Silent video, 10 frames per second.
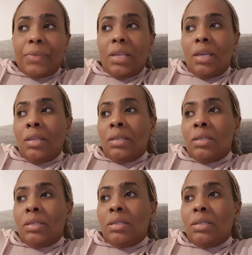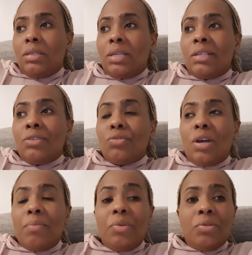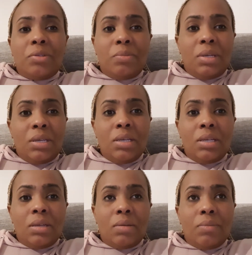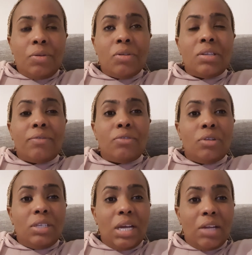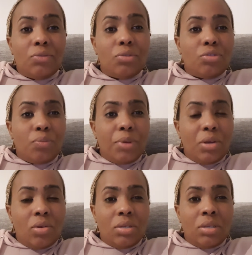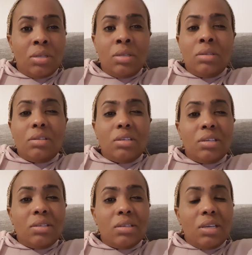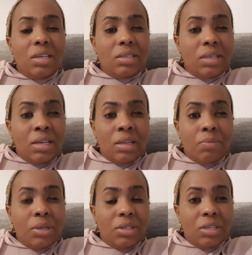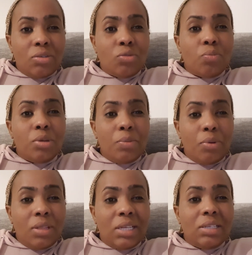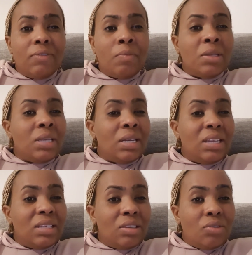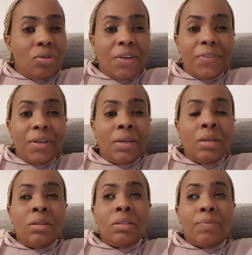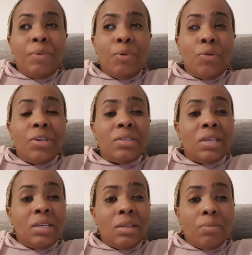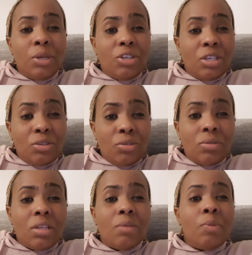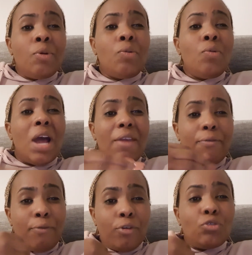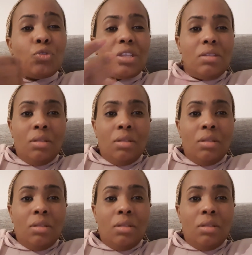and starting to abuse me, because I've told her to stop, because he's sending pictures to people that even my son doesn't know. And then the people who he's sending pictures to, they're the people who I fought with,